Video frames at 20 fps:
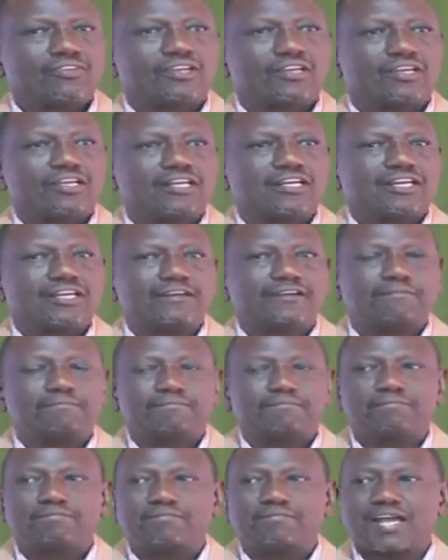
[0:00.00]
um,
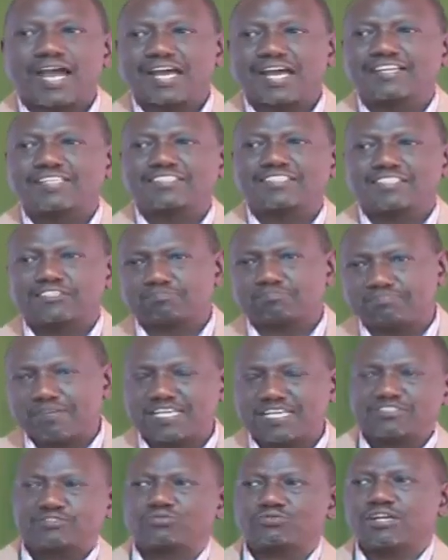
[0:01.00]
are in the
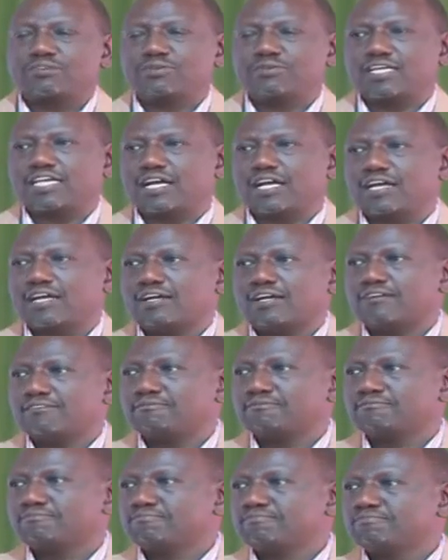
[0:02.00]
space where we are,
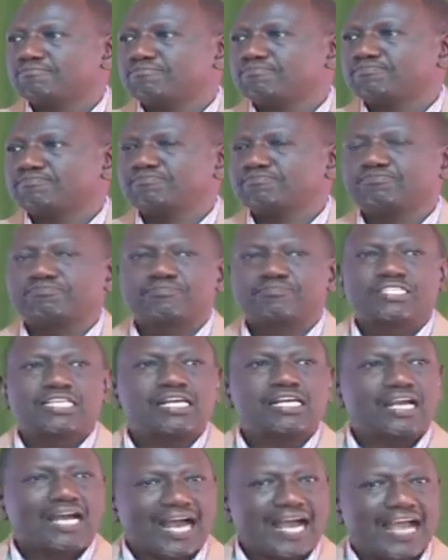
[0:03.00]

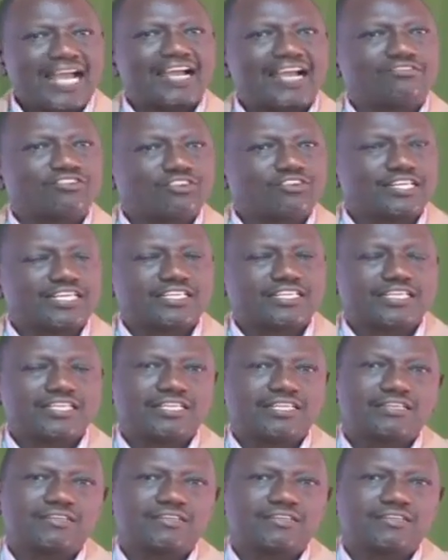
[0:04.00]
I have already